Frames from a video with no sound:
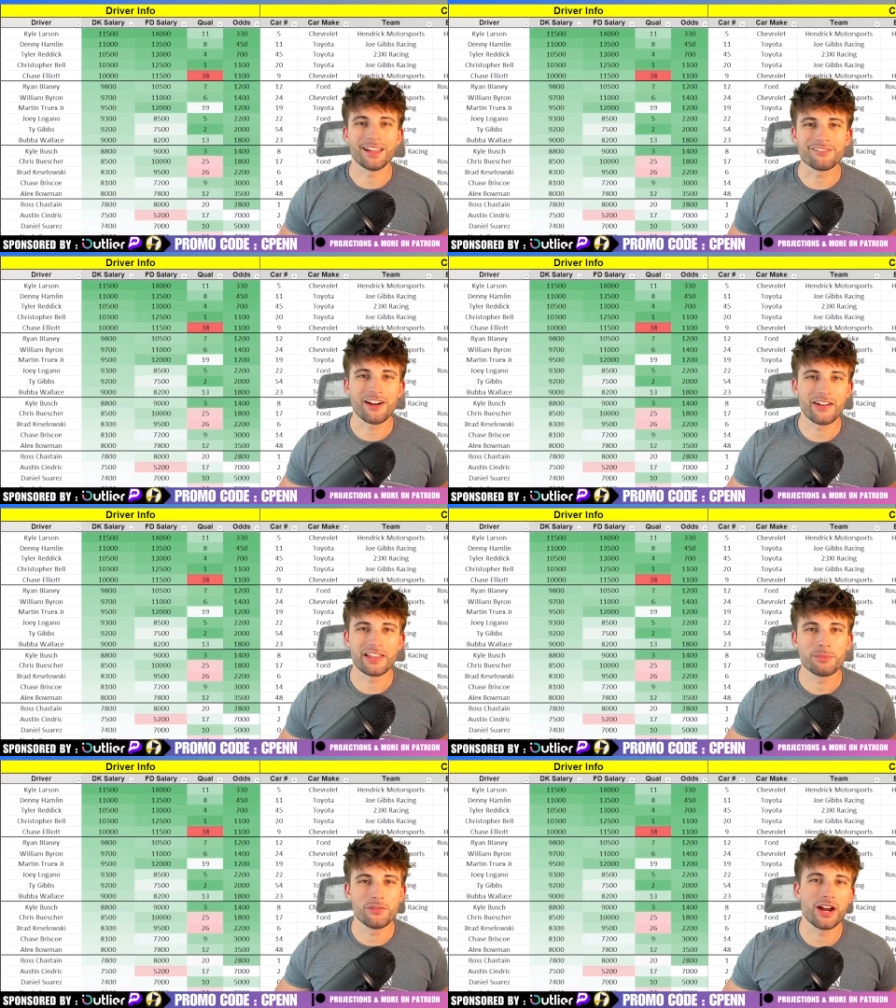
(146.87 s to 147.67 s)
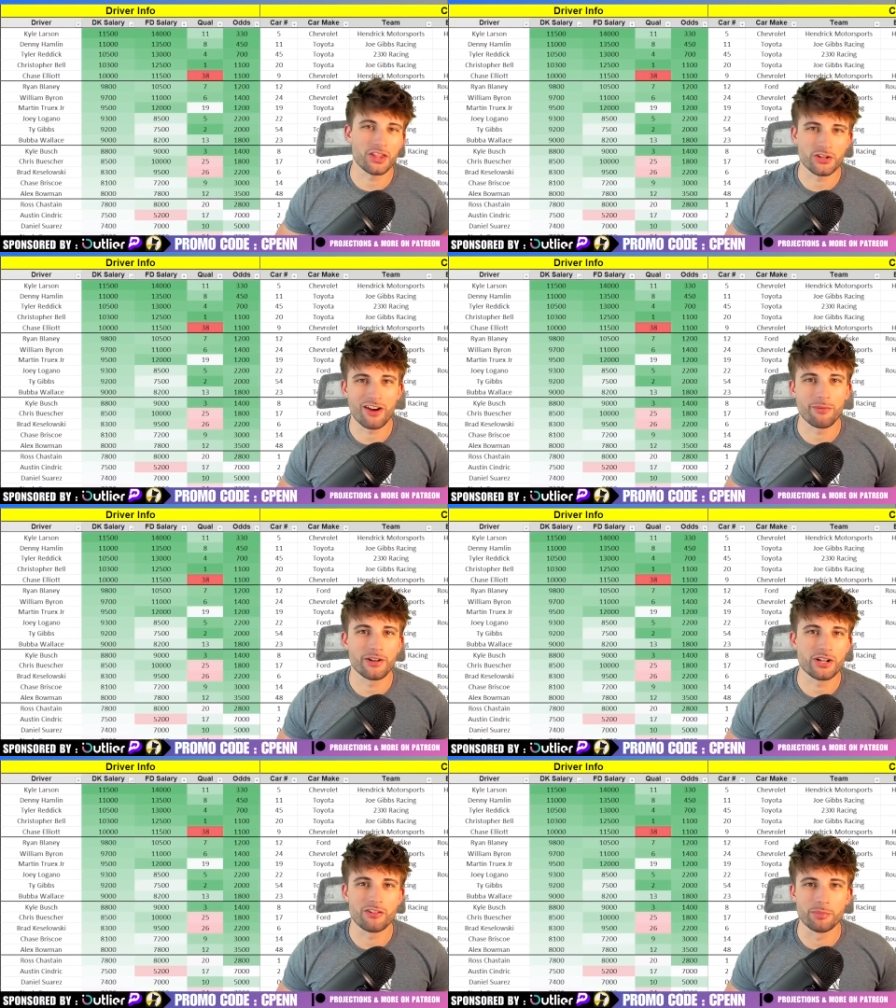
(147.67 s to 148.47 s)
And finally, moving on to the driver
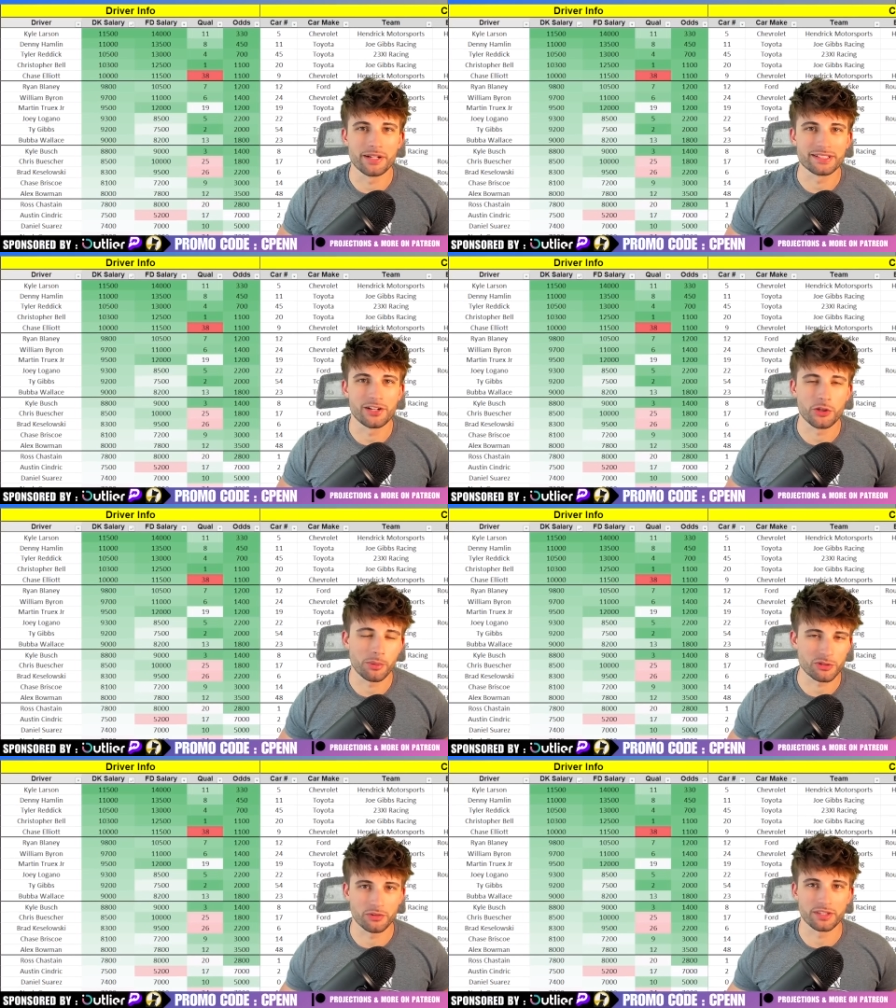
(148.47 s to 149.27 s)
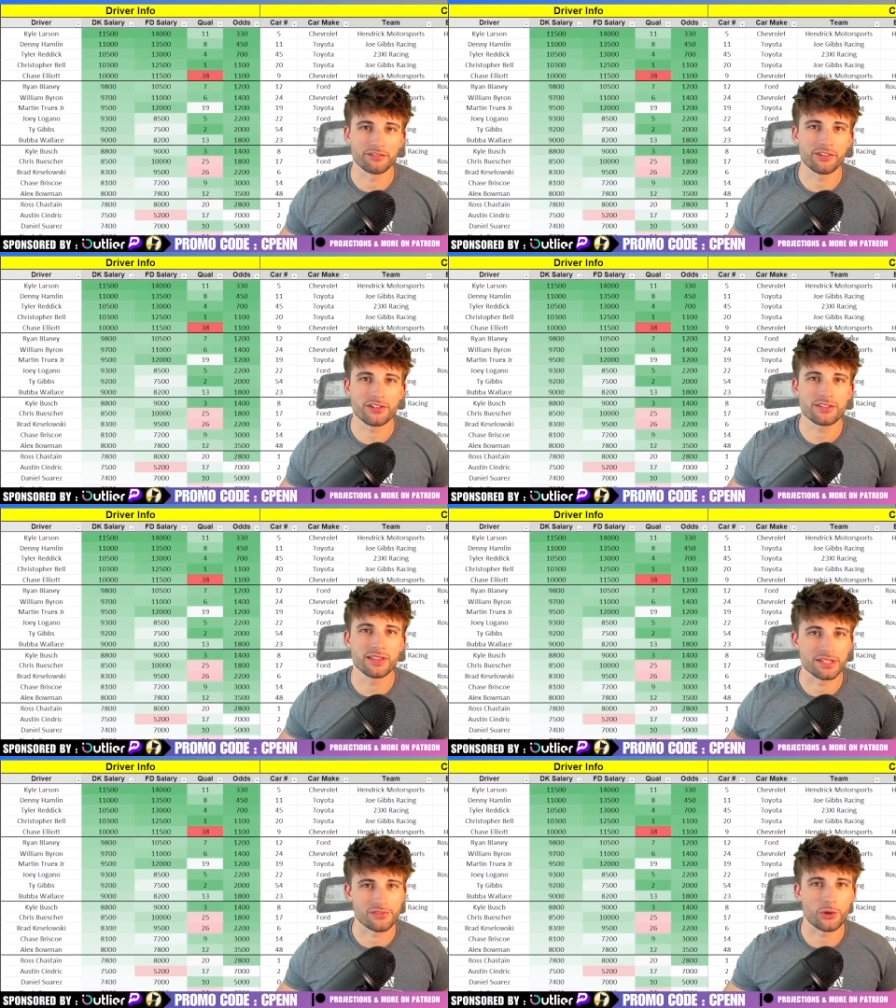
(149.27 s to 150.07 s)
by driver breakdown, to mention one thing first.
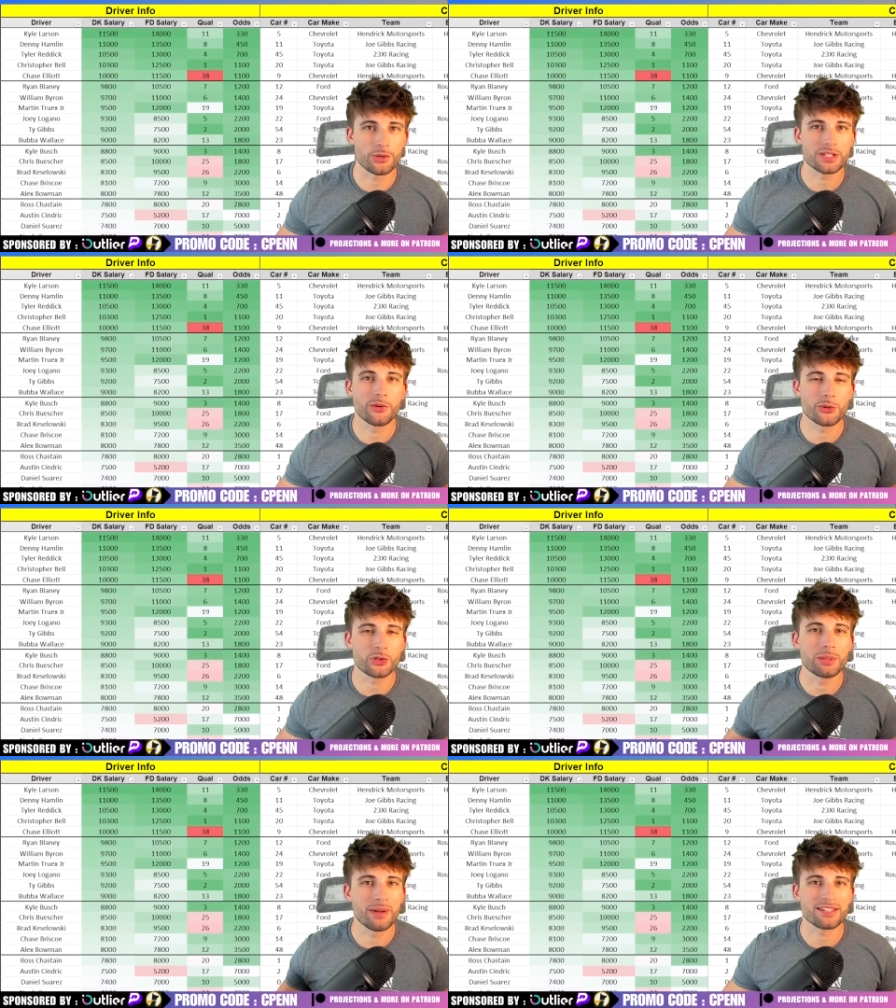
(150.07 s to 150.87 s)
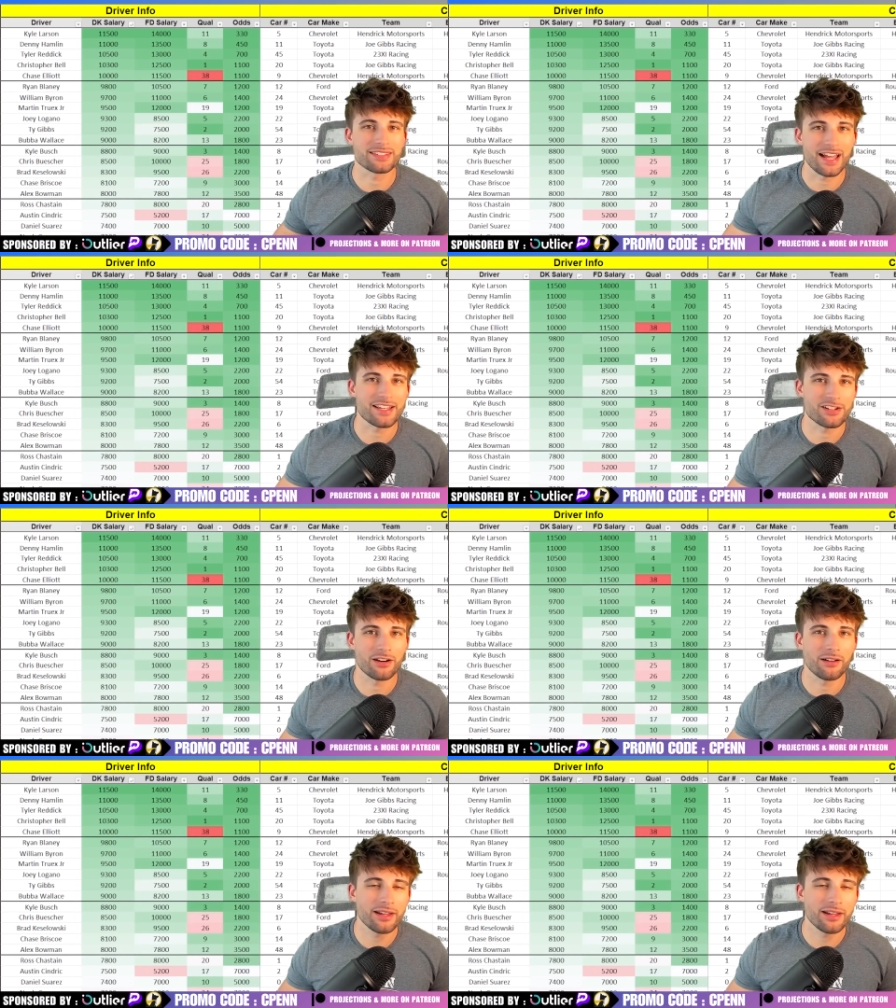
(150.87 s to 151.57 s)
That is, of course, if you want to join the best NASCAR